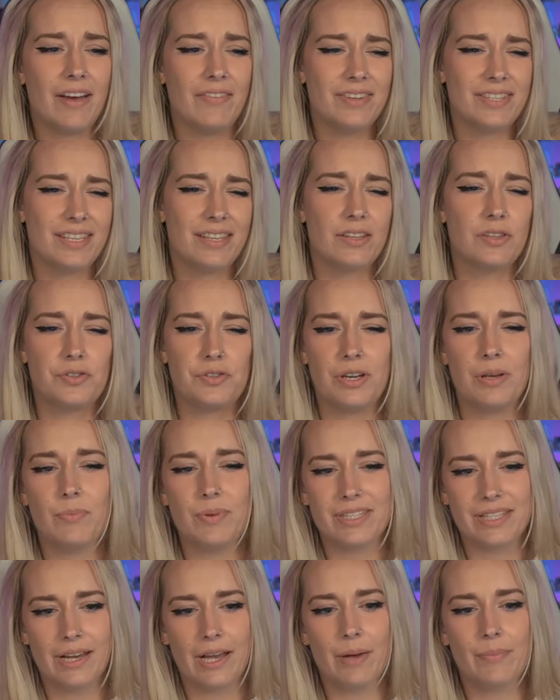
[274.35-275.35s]
Obviously, the
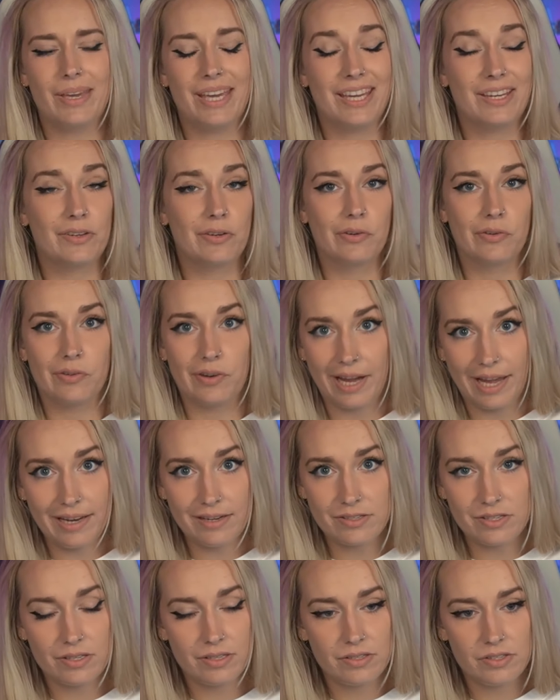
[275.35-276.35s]
stream wasn't coming in
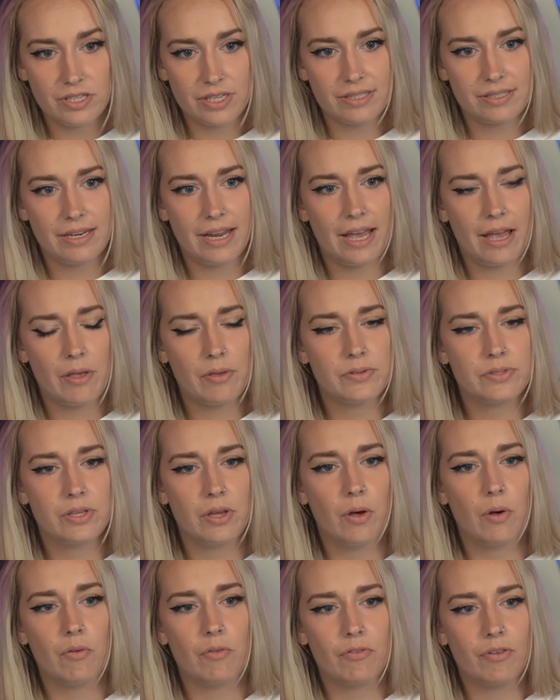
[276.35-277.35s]
great just now,
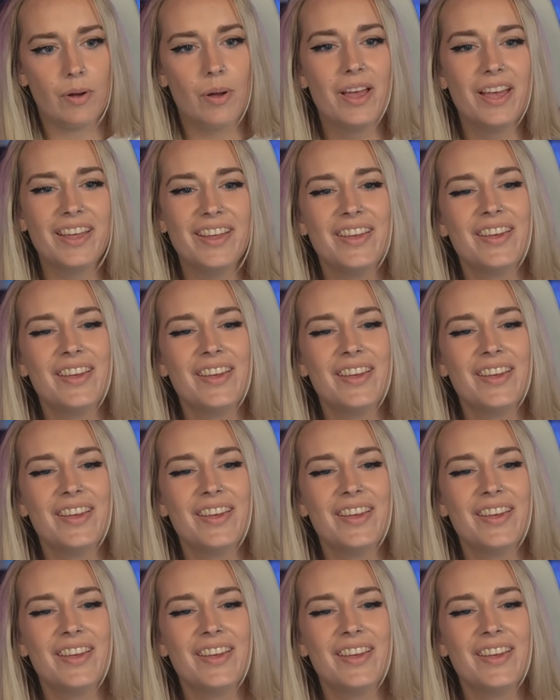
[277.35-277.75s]
so from